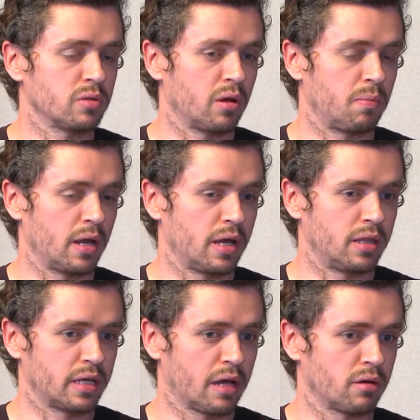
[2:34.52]
So I played
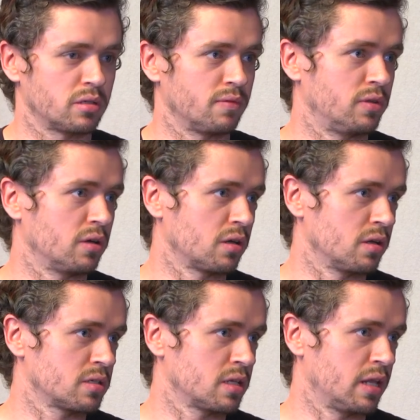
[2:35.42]
the character of
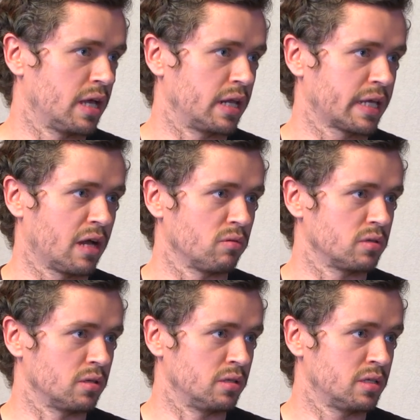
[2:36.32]
Douglas in that, an
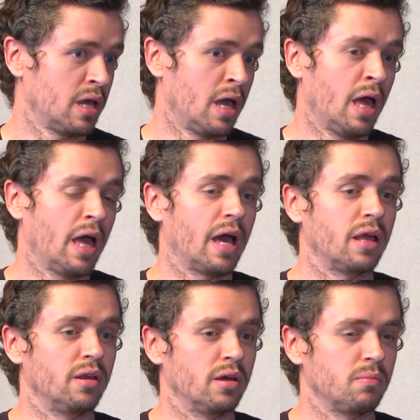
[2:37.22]
accountant.
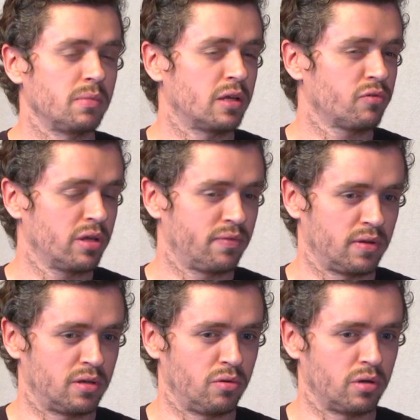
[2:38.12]
And it's really
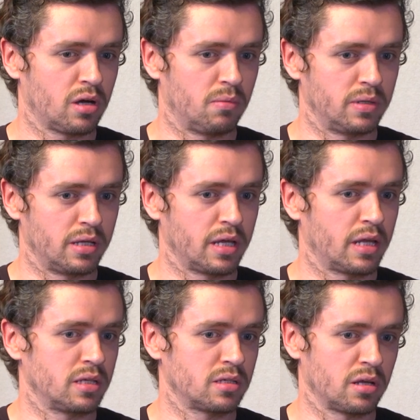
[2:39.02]
fun doing a comedy.
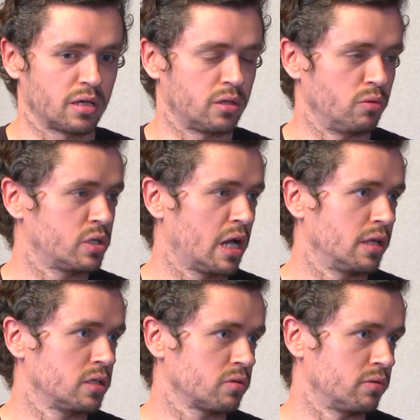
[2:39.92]
Again, it's like a new
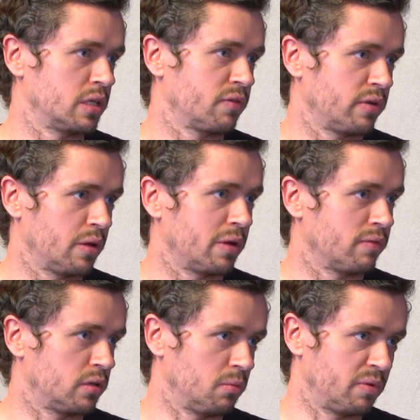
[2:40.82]
challenge, something different that we
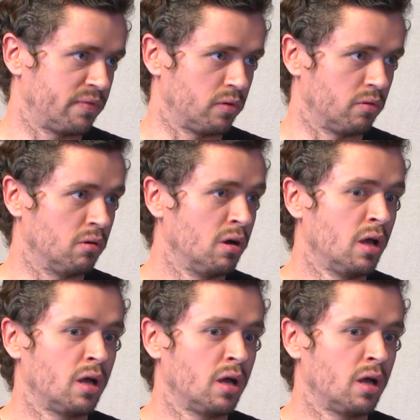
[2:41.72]
haven't done before.